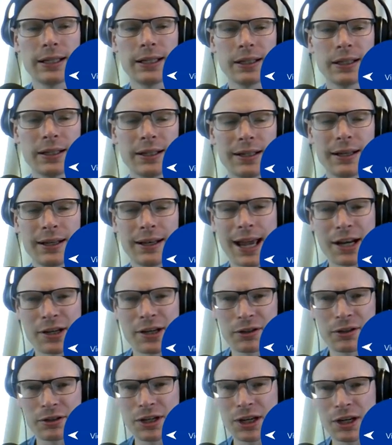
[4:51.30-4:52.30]
It's a
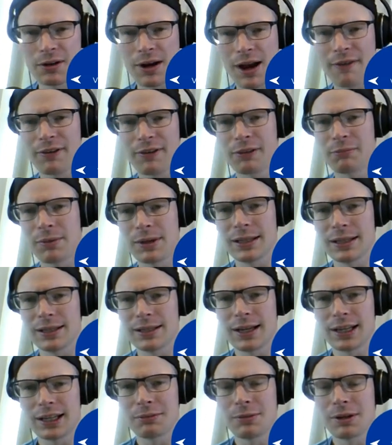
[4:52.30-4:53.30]
National Geographic made a
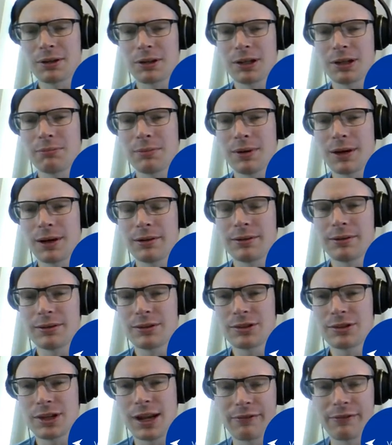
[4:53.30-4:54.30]
documentary
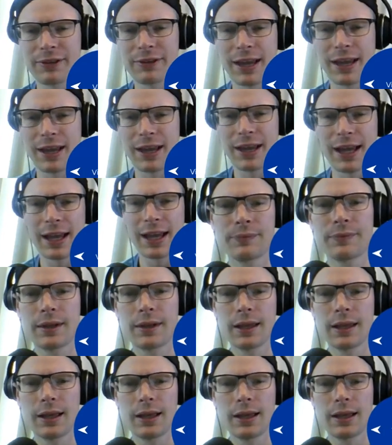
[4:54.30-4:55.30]
about JFK,
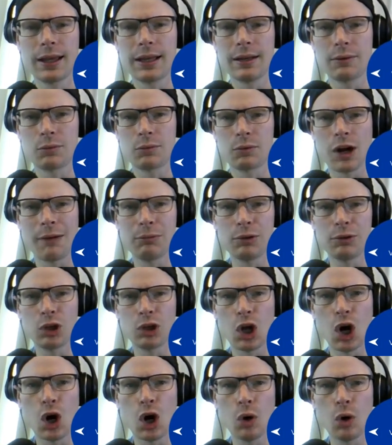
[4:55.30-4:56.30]
and Rob
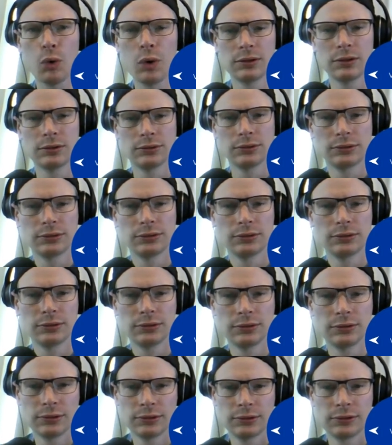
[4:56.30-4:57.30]
Lowe
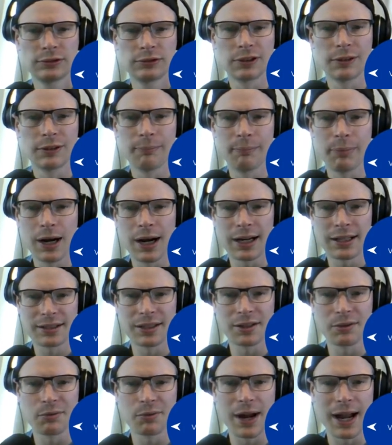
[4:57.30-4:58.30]
from
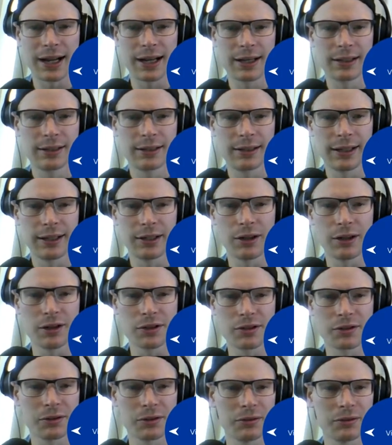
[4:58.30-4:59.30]
Parks and Rec and
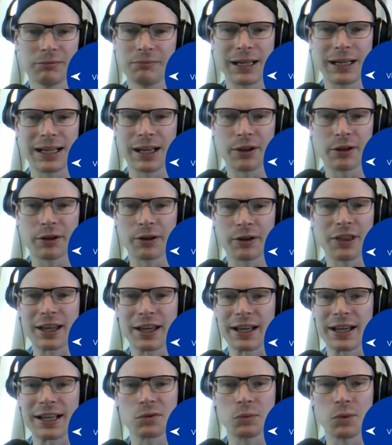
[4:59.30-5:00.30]
also many other
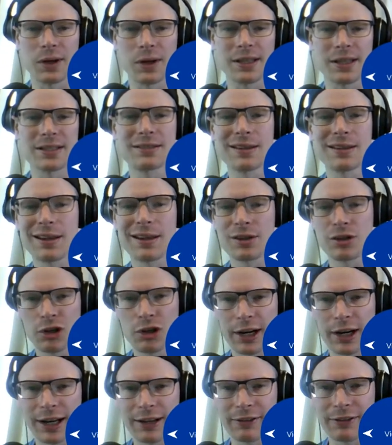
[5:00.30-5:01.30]
things was
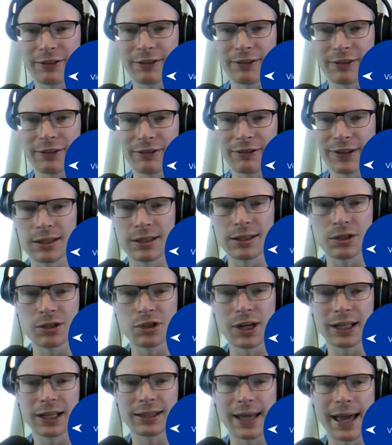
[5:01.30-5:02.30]
John F. Kennedy. So you can
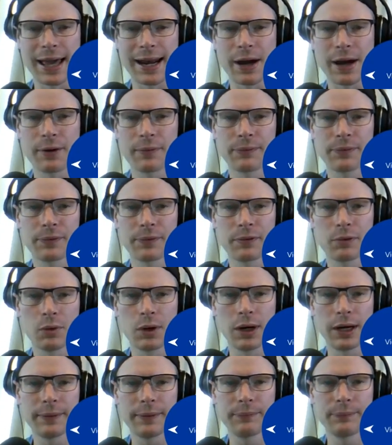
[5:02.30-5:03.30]
check that out if you
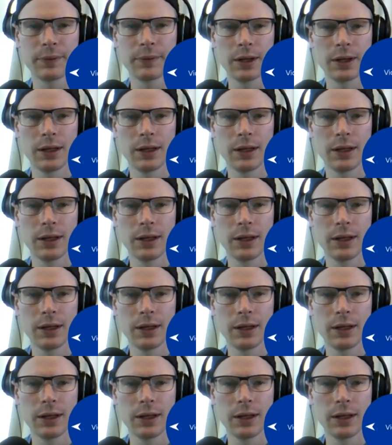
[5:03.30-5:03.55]
want.